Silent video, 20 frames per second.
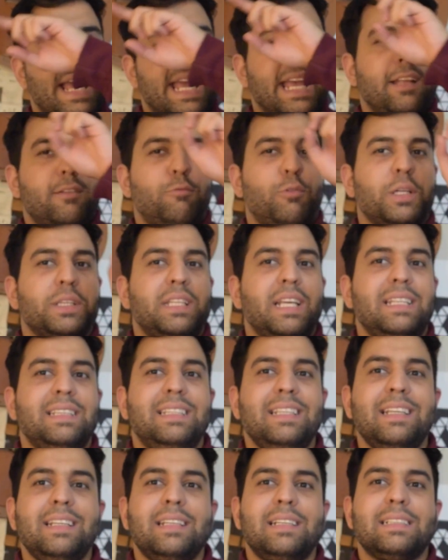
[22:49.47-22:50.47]
And what they
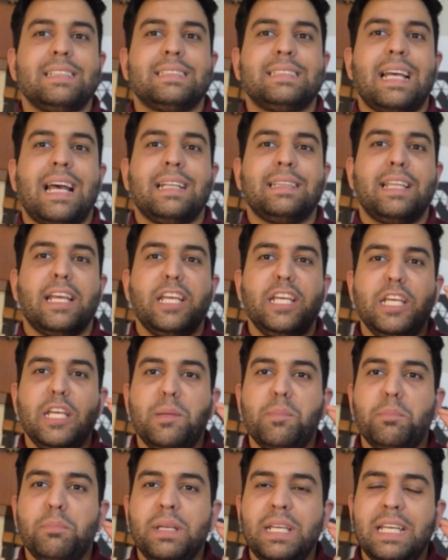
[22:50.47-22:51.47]
did is that they
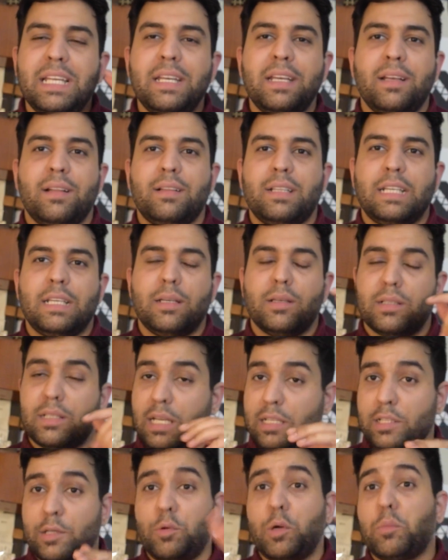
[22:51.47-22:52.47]
immediately, and